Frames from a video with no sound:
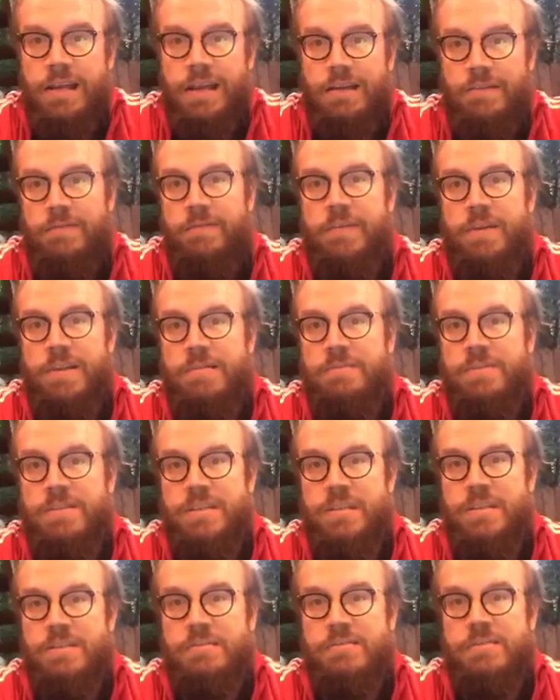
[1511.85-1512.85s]
free
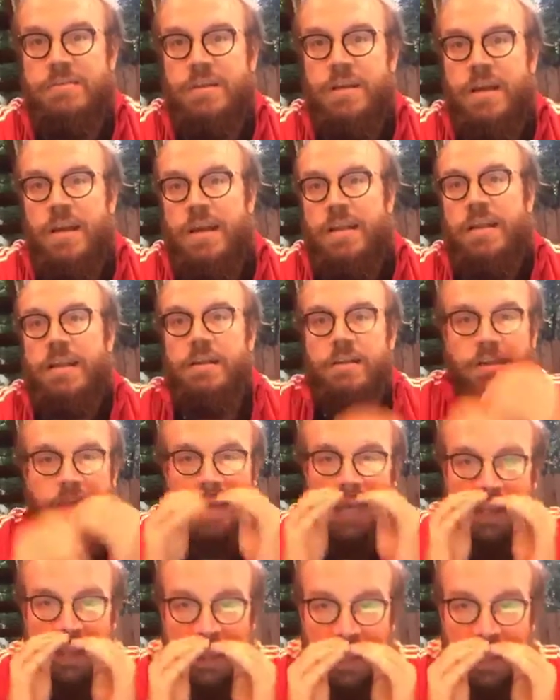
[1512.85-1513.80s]
themselves. And they're yelling